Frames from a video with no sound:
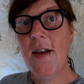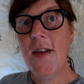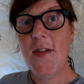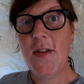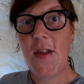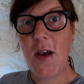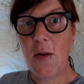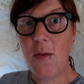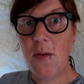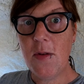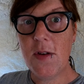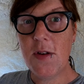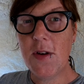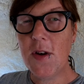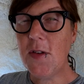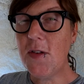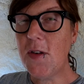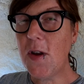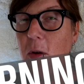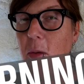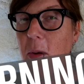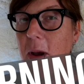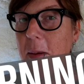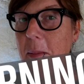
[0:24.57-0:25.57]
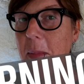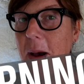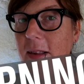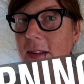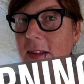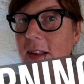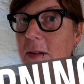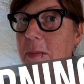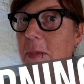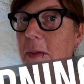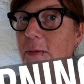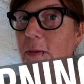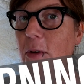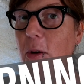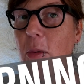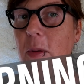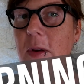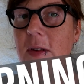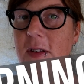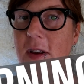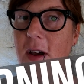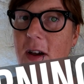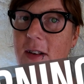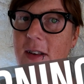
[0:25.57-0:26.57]
So just a quick message before we
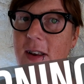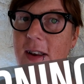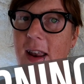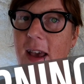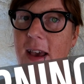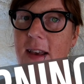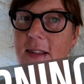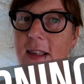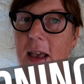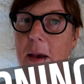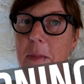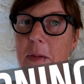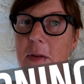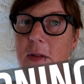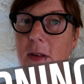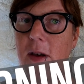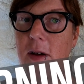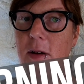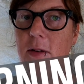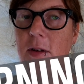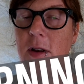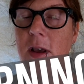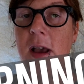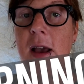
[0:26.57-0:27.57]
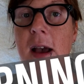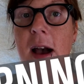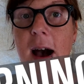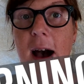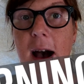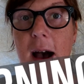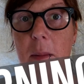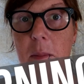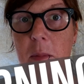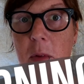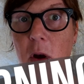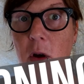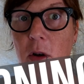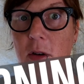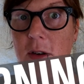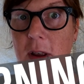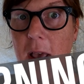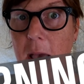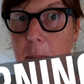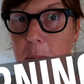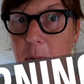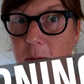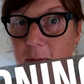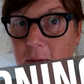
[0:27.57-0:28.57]
start today's episode. I'm not
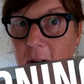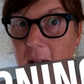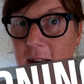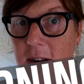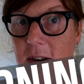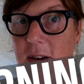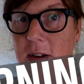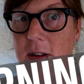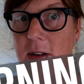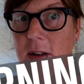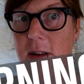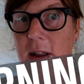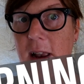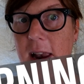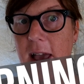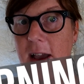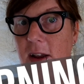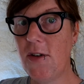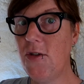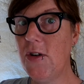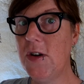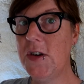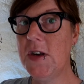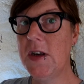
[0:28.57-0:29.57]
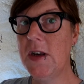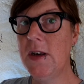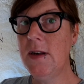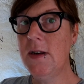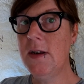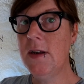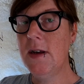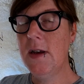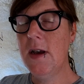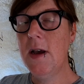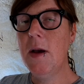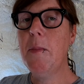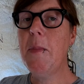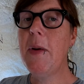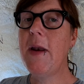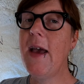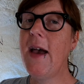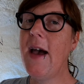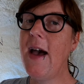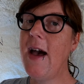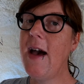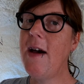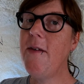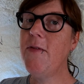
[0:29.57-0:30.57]
a professional electrician, but
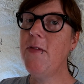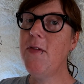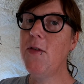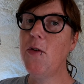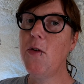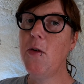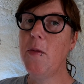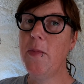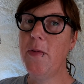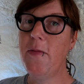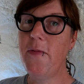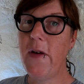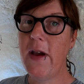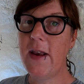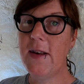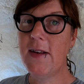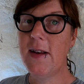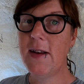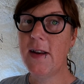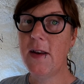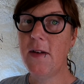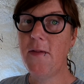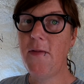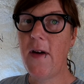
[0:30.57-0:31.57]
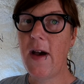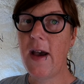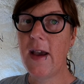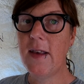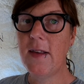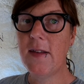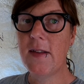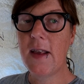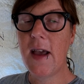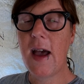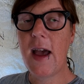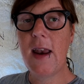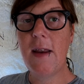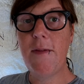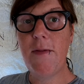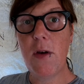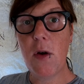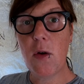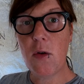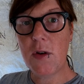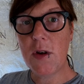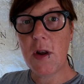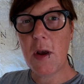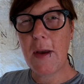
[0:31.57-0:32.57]
I have sought professional advice. And if
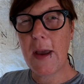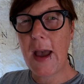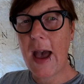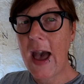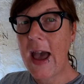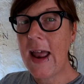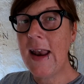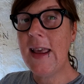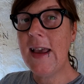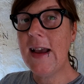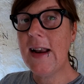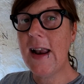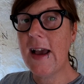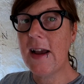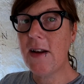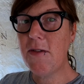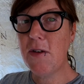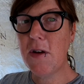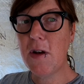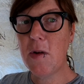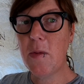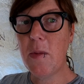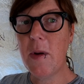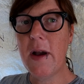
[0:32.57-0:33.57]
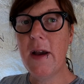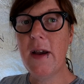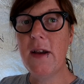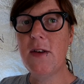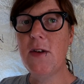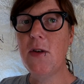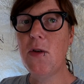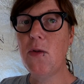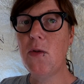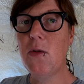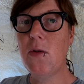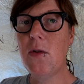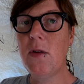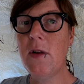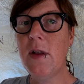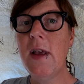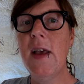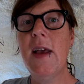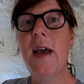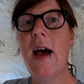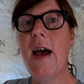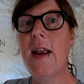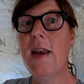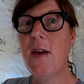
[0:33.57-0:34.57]
you're doing any electrical work at all
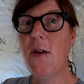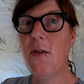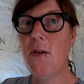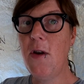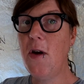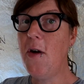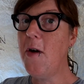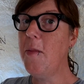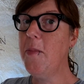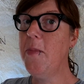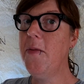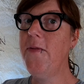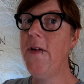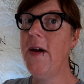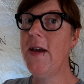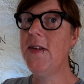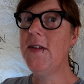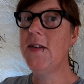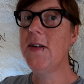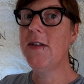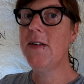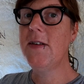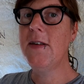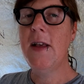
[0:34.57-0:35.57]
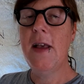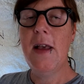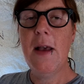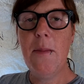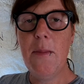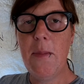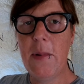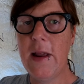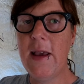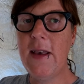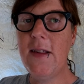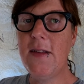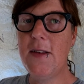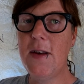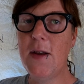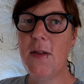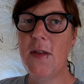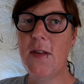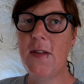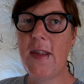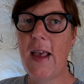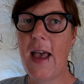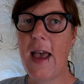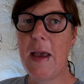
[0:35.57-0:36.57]
and you're not a professional, please do
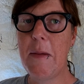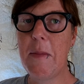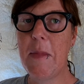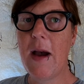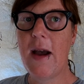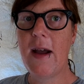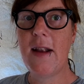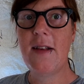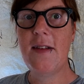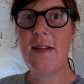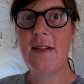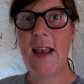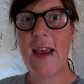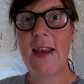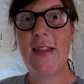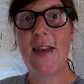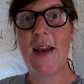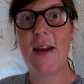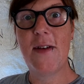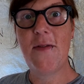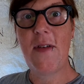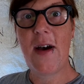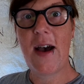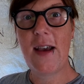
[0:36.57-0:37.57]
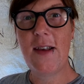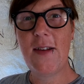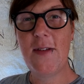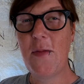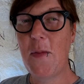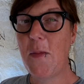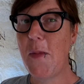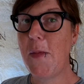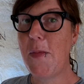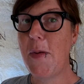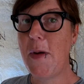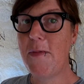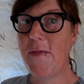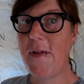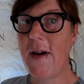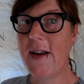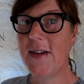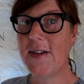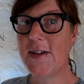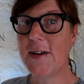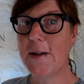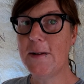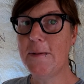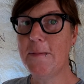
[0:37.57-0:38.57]
the same and seek the advice from a
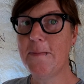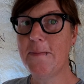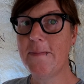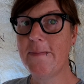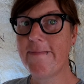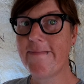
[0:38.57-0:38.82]
professional.